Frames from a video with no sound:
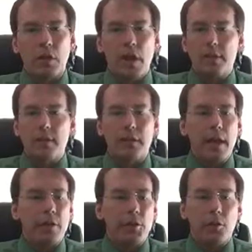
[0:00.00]
classes
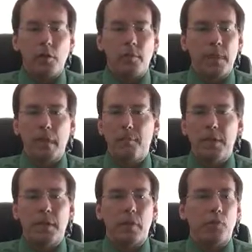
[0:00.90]
that term that
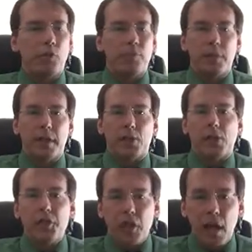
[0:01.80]
were
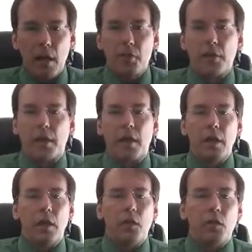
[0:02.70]
particularly challenging.
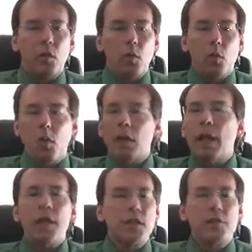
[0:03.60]
So
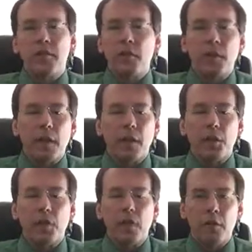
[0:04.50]
lots of different
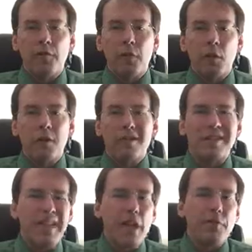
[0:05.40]
things can influence
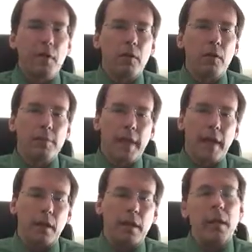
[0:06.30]
life outcome
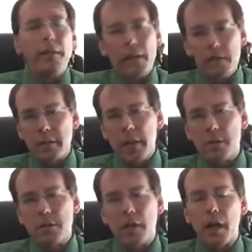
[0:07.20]
data. That's the
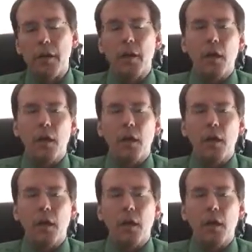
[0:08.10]
downside.